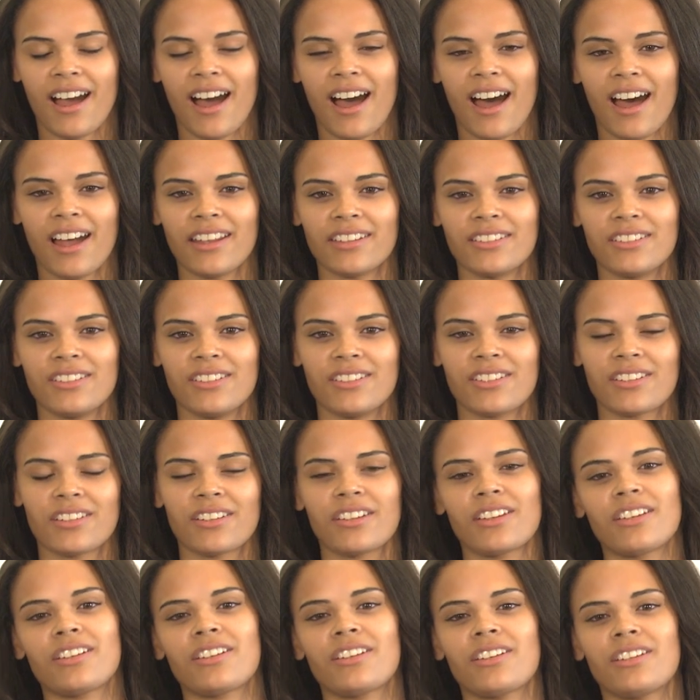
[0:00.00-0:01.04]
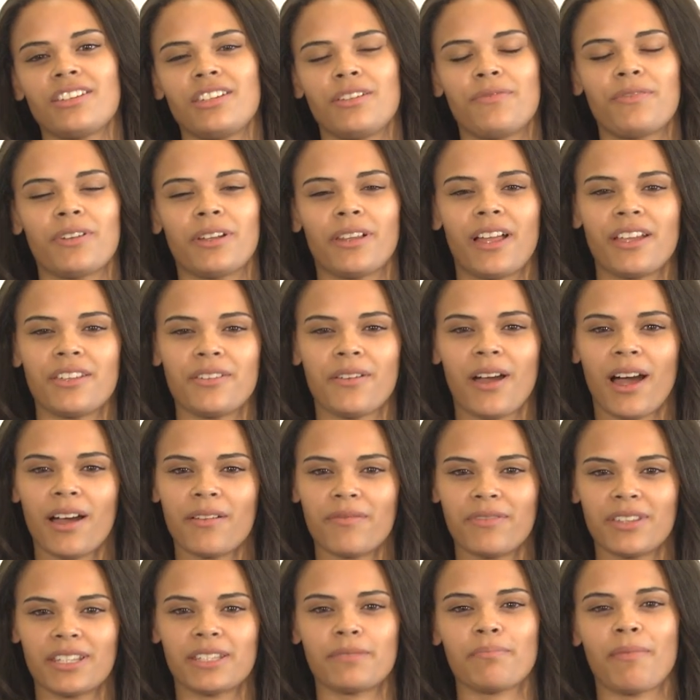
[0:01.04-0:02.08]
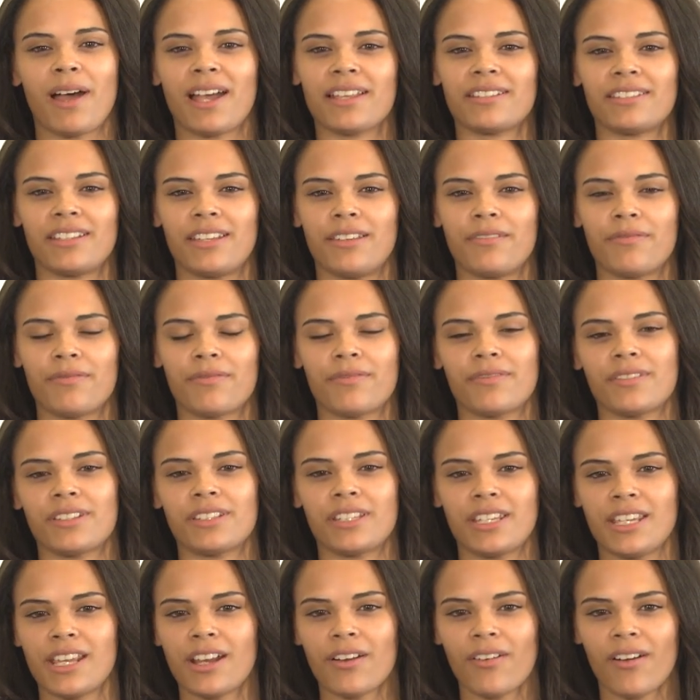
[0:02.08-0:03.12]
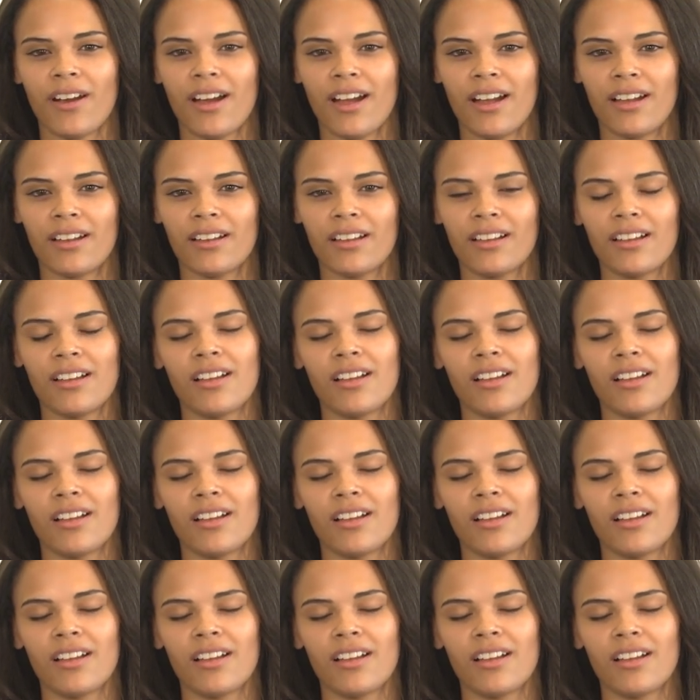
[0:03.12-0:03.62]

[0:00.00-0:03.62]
and you feel like you have this massive secret